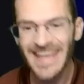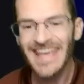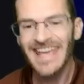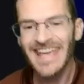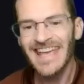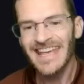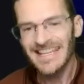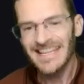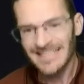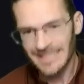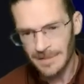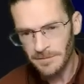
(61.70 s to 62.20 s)

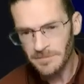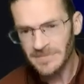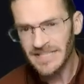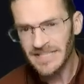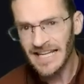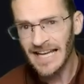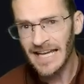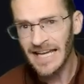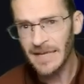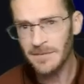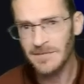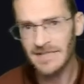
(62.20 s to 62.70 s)

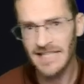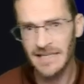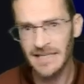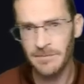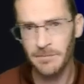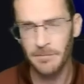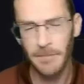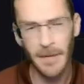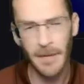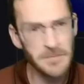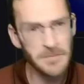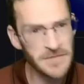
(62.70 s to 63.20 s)
Sometimes they
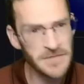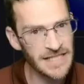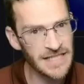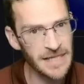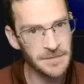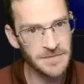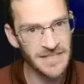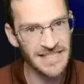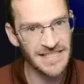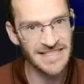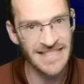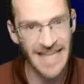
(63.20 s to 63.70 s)
bumped it
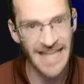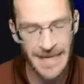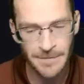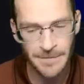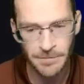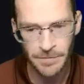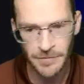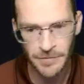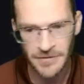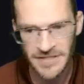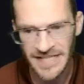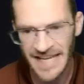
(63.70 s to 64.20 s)
up to
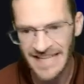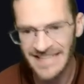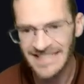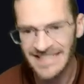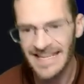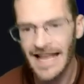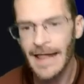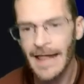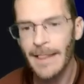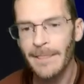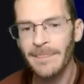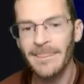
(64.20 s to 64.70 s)
10%.
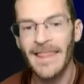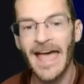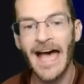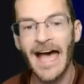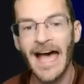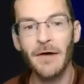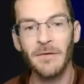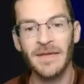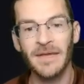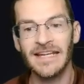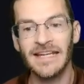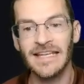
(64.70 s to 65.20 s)

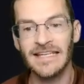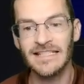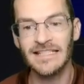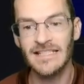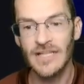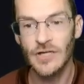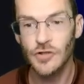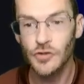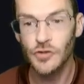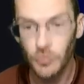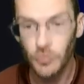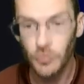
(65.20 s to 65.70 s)
Now it is
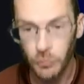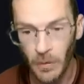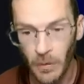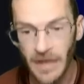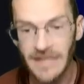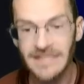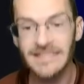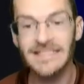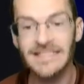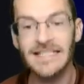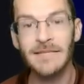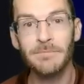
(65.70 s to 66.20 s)

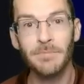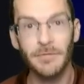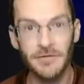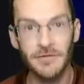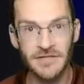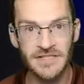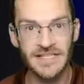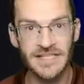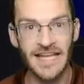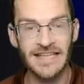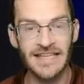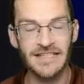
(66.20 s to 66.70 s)

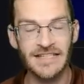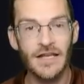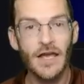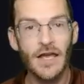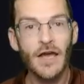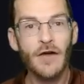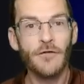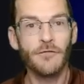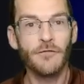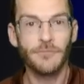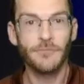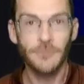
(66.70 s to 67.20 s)
20%
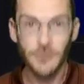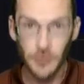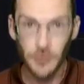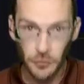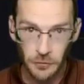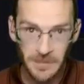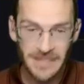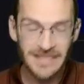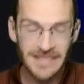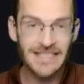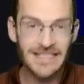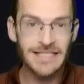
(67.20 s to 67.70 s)

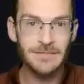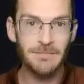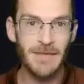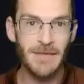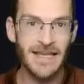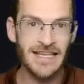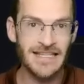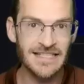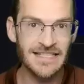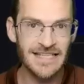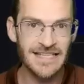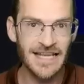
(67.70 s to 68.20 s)
during this
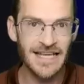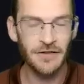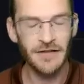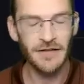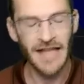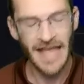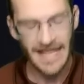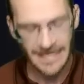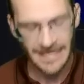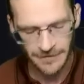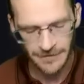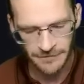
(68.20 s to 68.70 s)
mega sale,
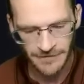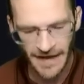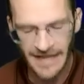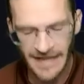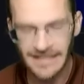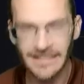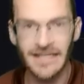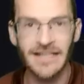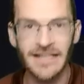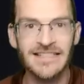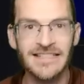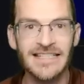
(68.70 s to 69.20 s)
and in
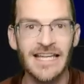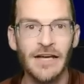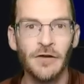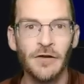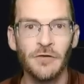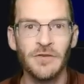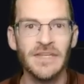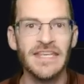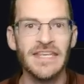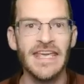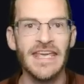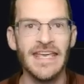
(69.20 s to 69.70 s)
fact until
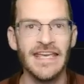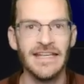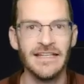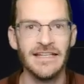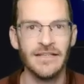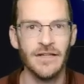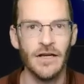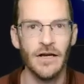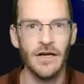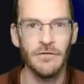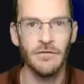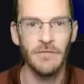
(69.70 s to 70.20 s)
the end
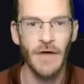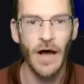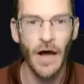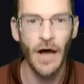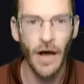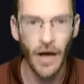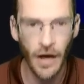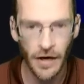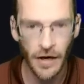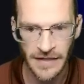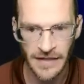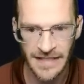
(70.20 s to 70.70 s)
of
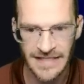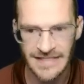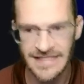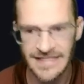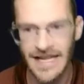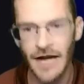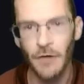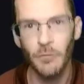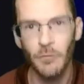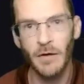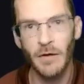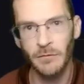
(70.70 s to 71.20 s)
August.
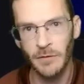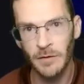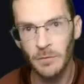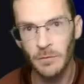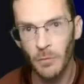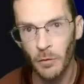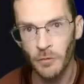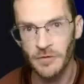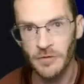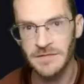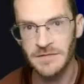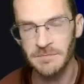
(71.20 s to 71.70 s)
Now, what
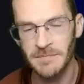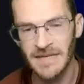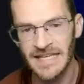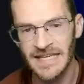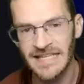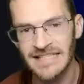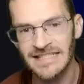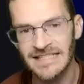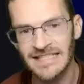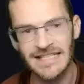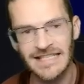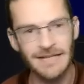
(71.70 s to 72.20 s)
rewards
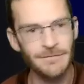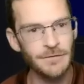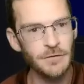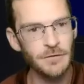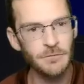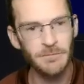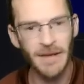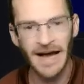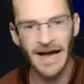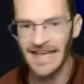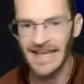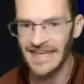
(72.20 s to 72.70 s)
means is if you
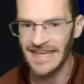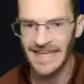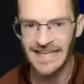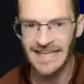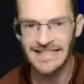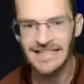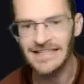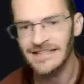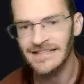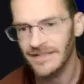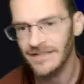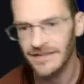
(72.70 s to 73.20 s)
buy
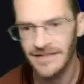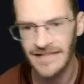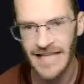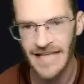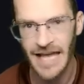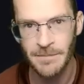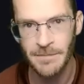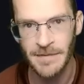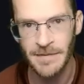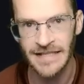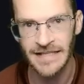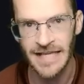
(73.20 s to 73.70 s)
anything on the
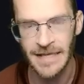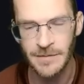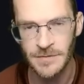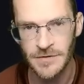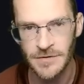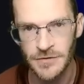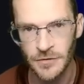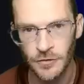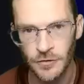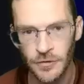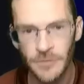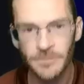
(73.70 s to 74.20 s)
Epic Game
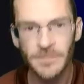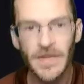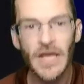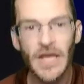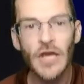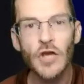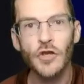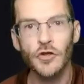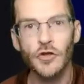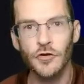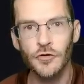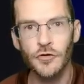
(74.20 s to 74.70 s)
Store,
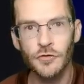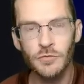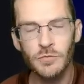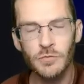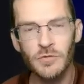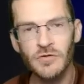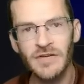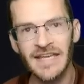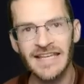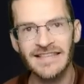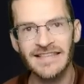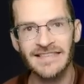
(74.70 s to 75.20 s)
you
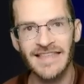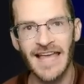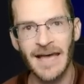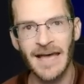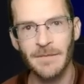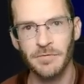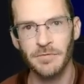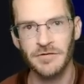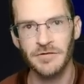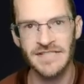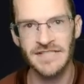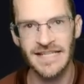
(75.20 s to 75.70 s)
will get
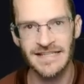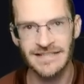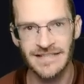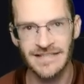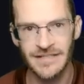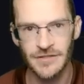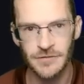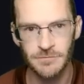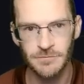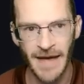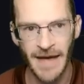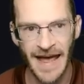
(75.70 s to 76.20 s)
that
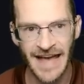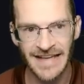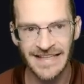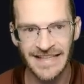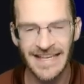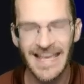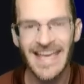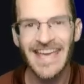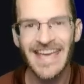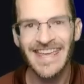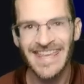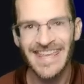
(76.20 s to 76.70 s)
percentage back
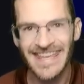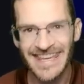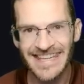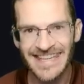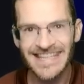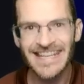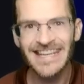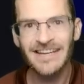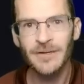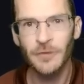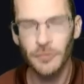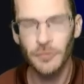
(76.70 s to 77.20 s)

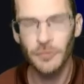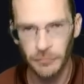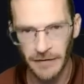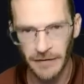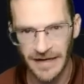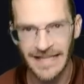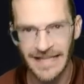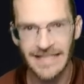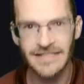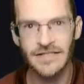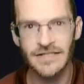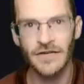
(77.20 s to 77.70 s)
in
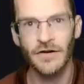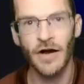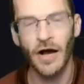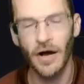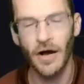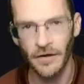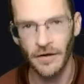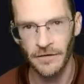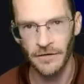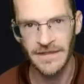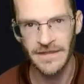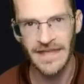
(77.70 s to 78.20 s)
credit
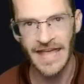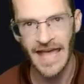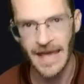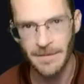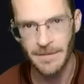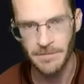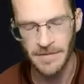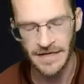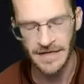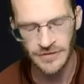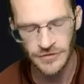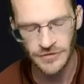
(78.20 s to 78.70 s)
on the
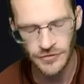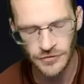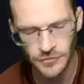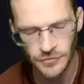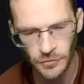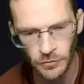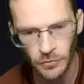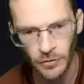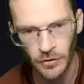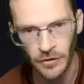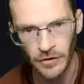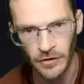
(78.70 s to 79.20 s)
Epic
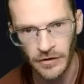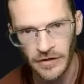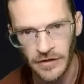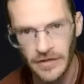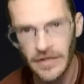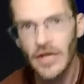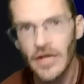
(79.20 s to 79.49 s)
Store.